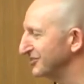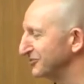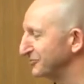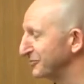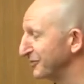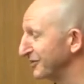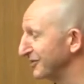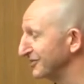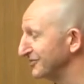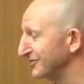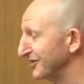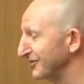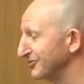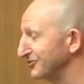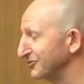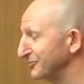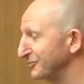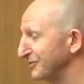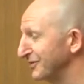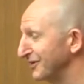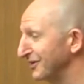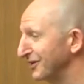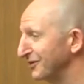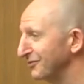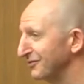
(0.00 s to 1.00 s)
just because I
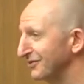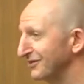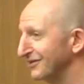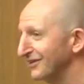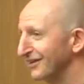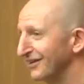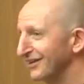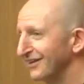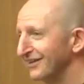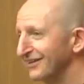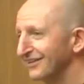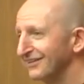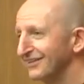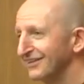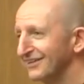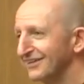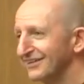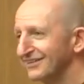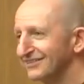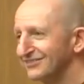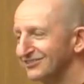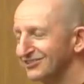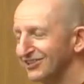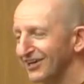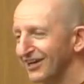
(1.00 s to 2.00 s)
was speaking with the,
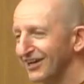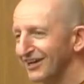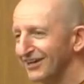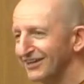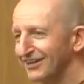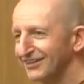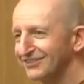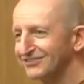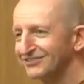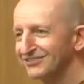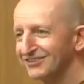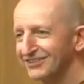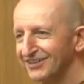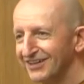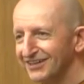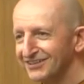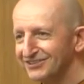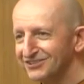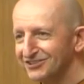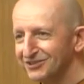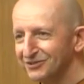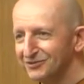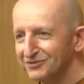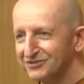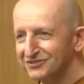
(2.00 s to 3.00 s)
the chair
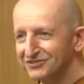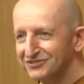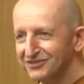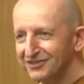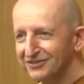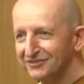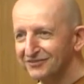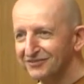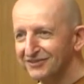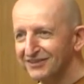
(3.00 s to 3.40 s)
yesterday, she was.